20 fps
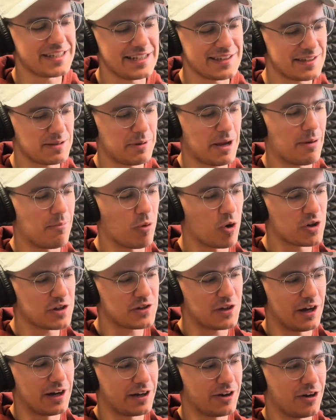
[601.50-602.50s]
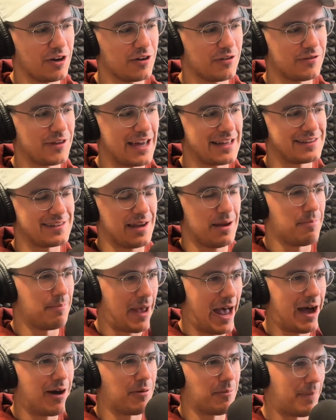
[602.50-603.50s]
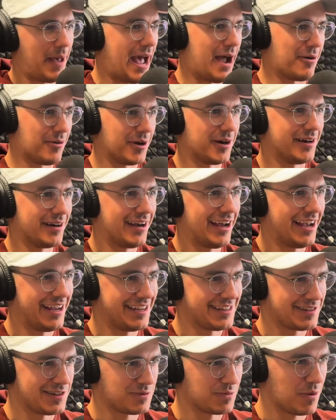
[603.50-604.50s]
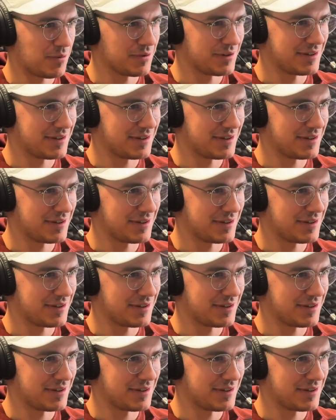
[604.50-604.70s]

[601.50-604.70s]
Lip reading: needs to be a Moore's law curve that's about power, I guess, is what we're